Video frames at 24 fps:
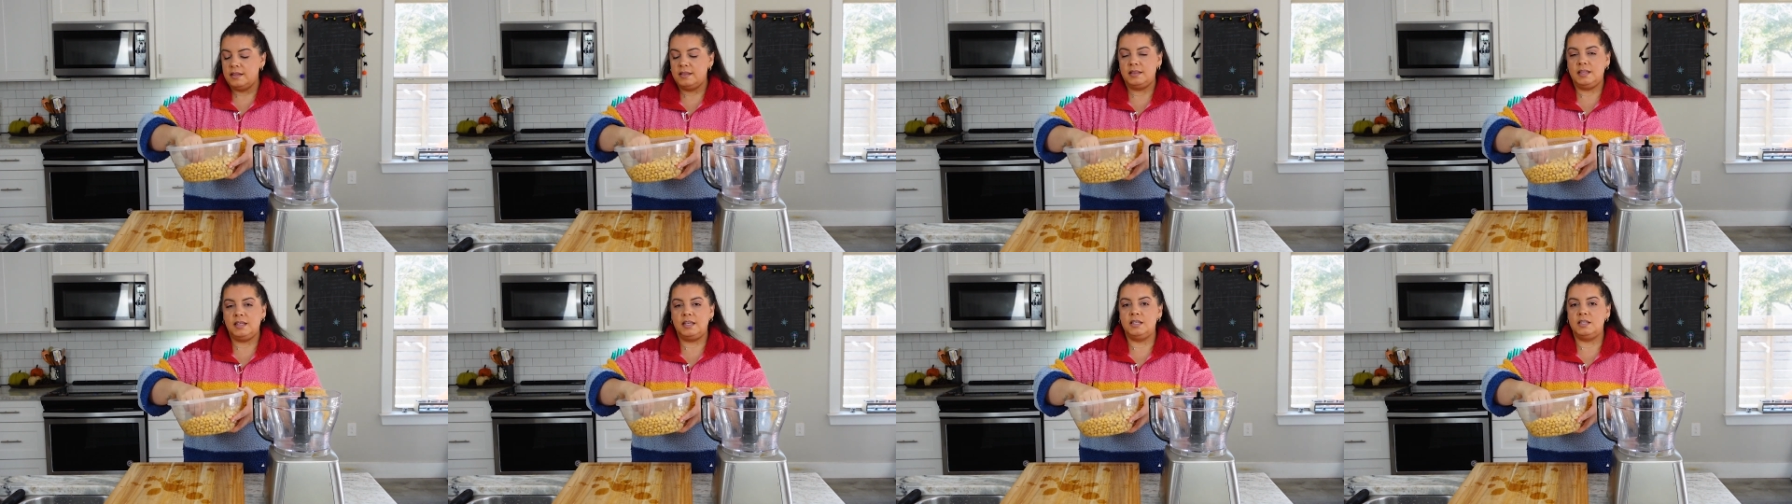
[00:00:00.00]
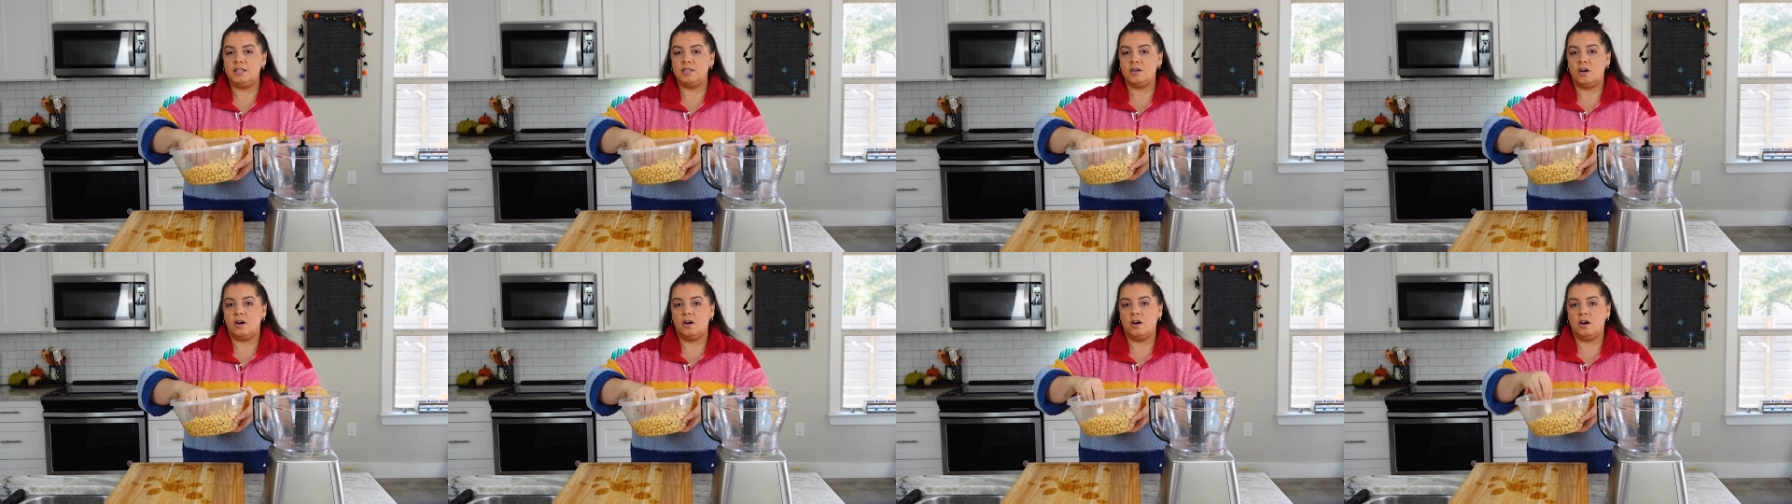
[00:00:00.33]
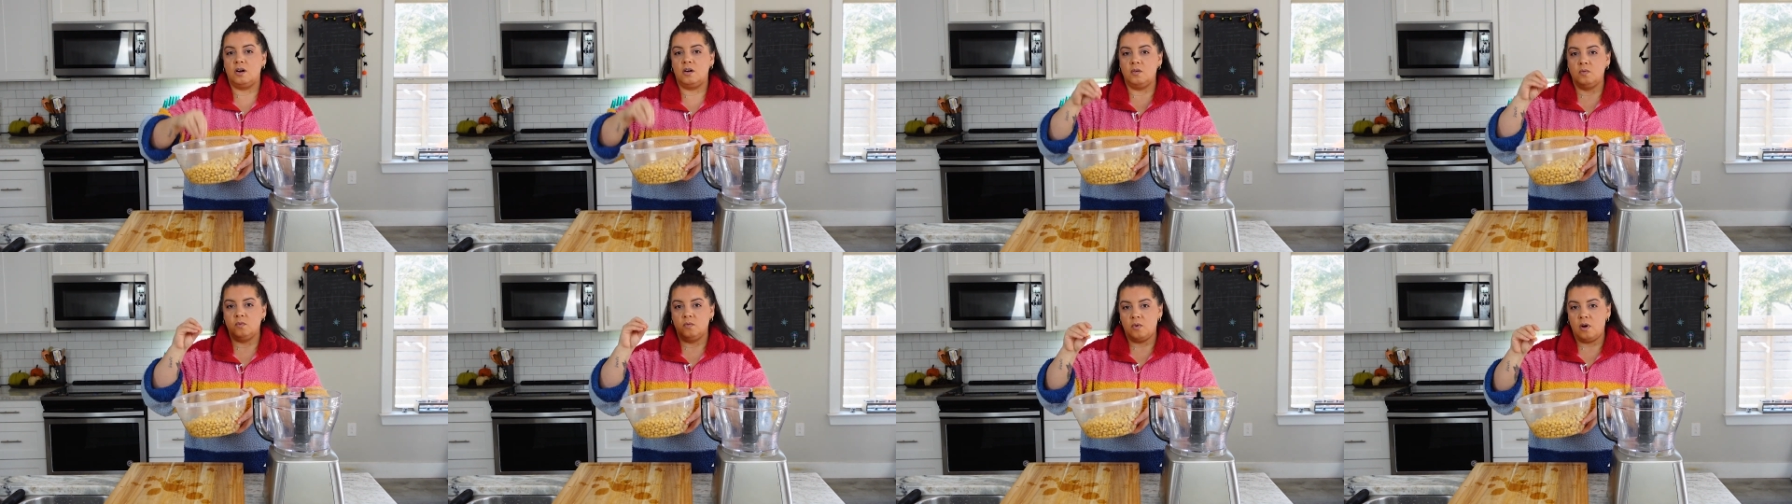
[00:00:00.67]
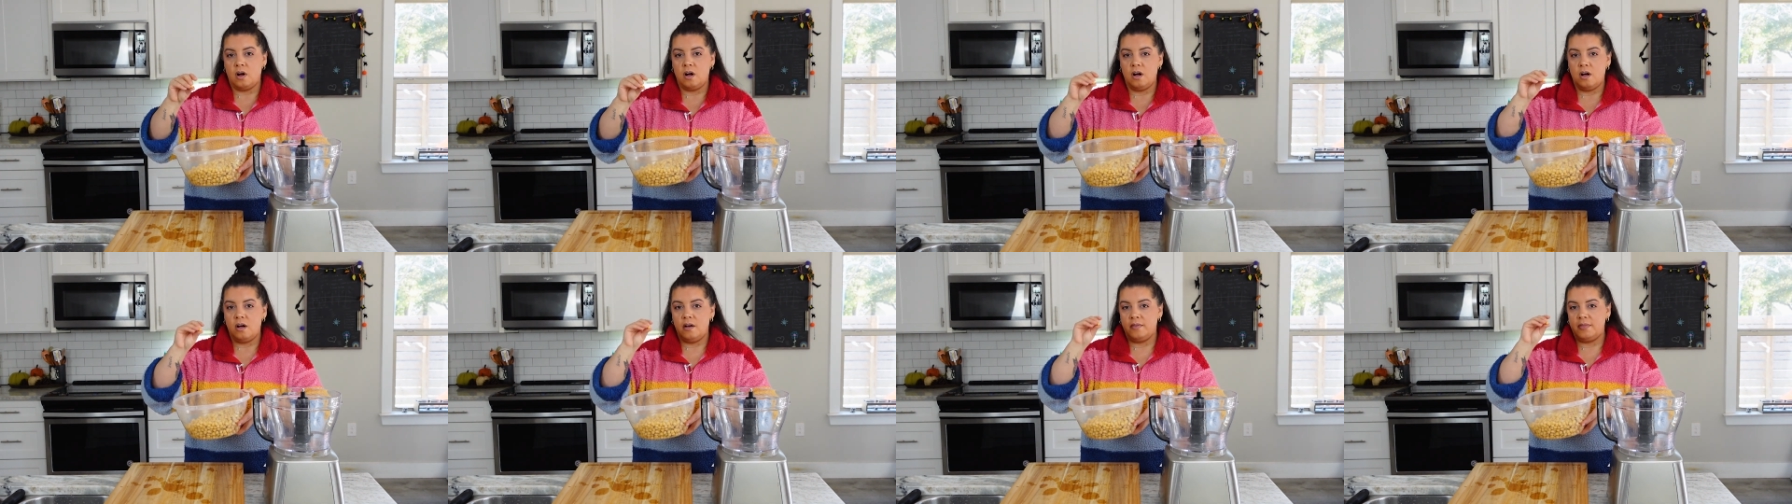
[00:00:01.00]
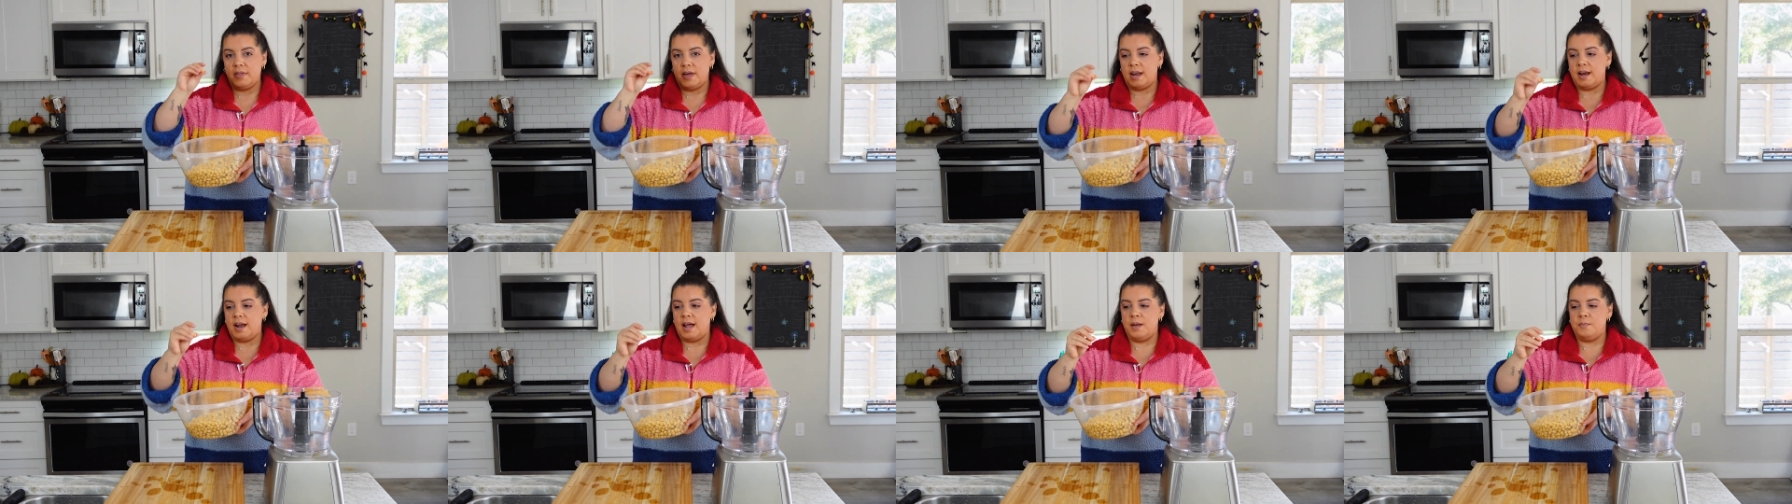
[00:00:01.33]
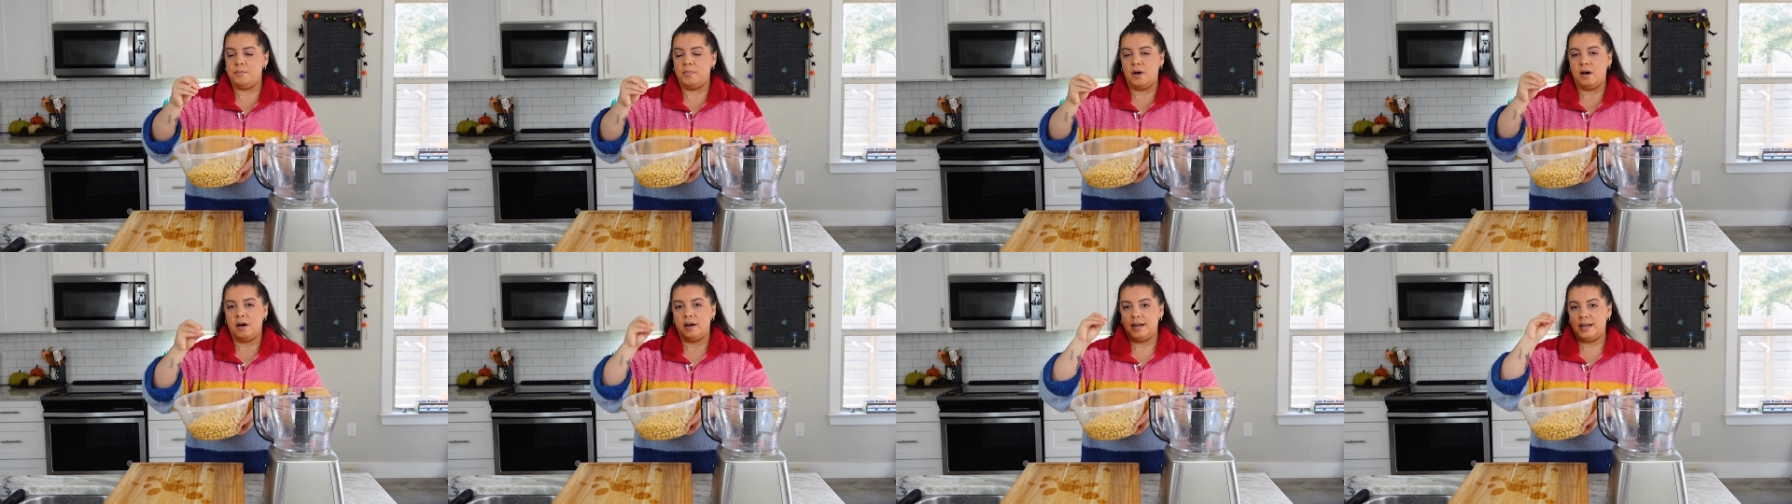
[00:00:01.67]
These are raw that I
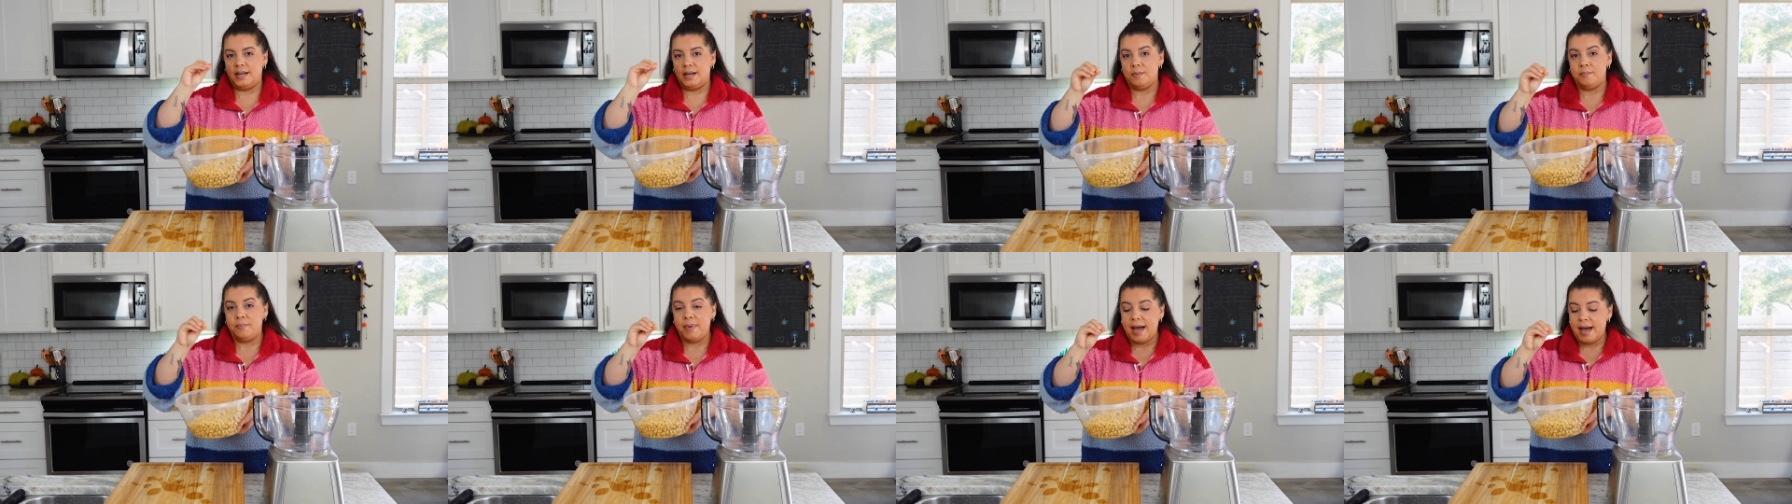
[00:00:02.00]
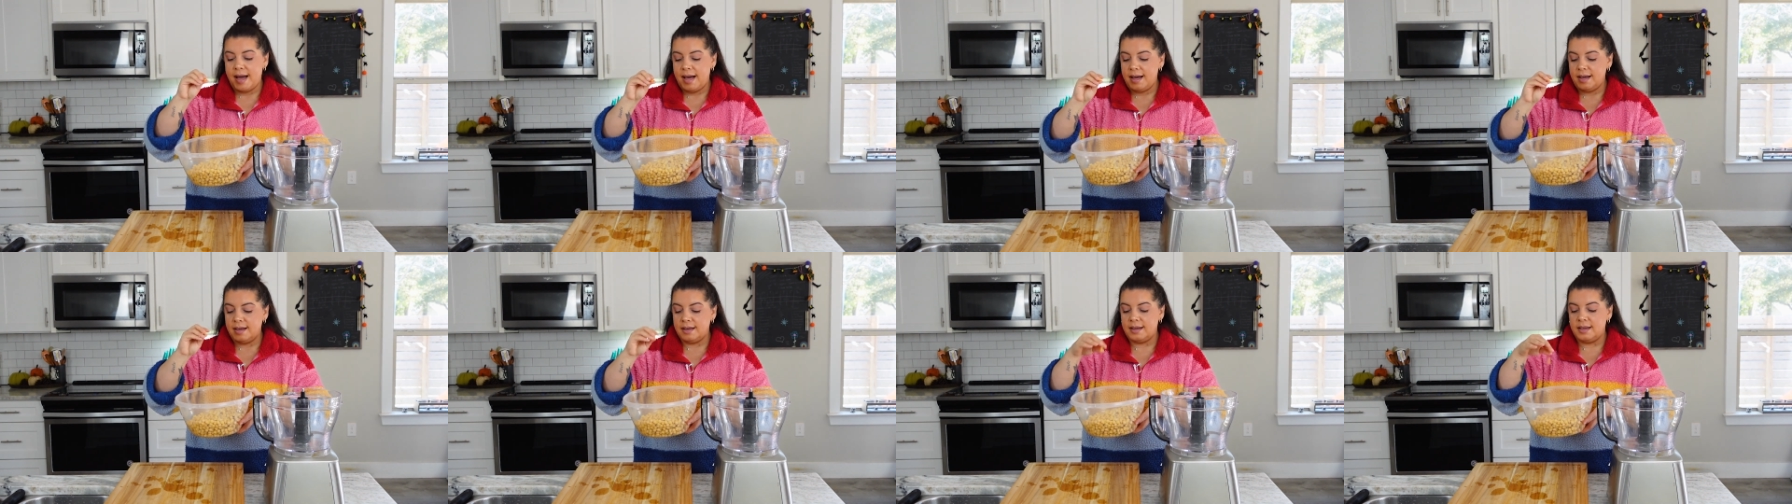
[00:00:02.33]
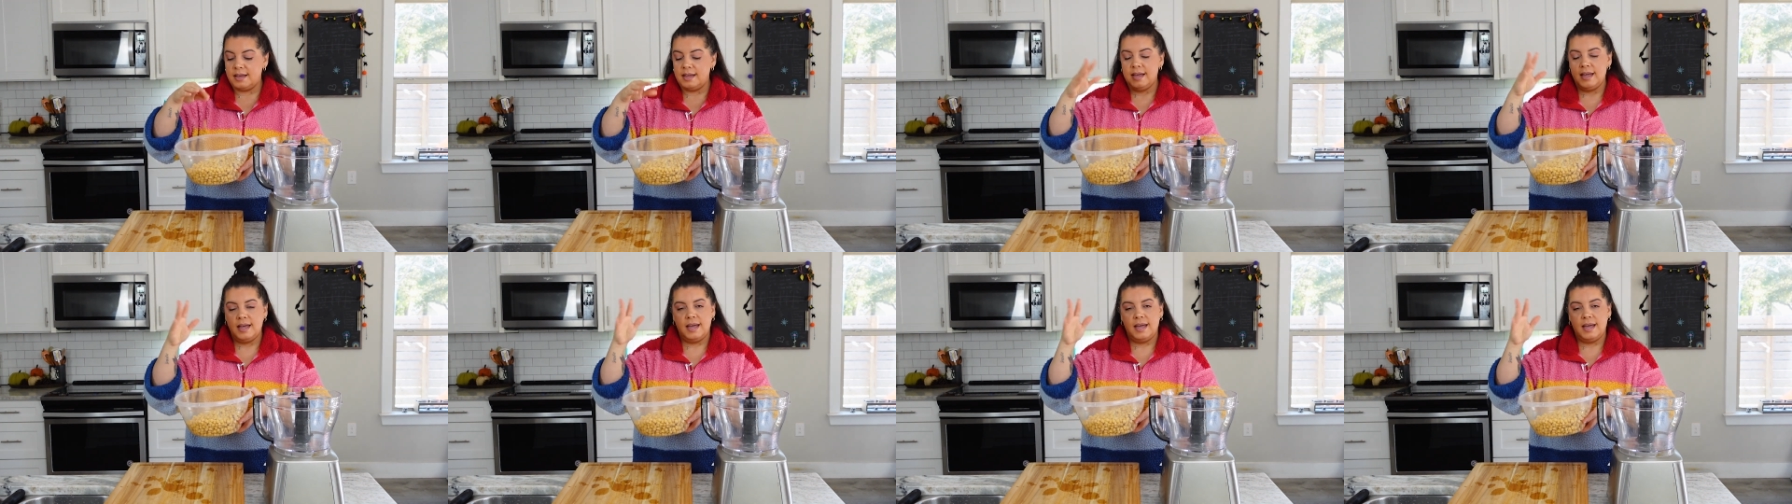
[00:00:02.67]
bought in a bag,